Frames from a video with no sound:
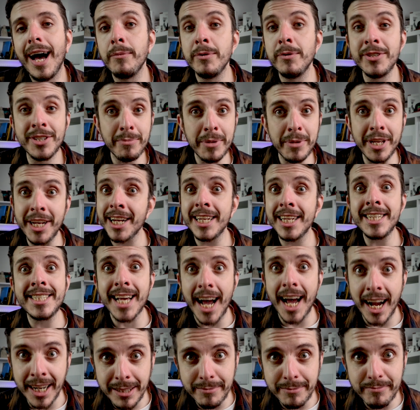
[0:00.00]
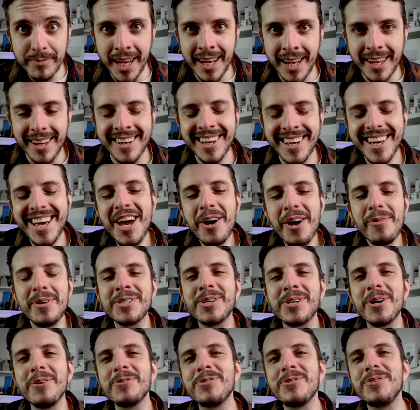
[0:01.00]
and was immediately sacked,
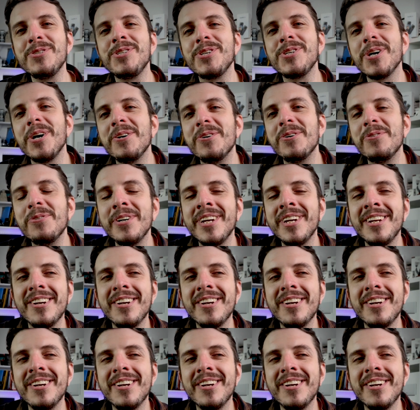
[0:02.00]
which goes to show,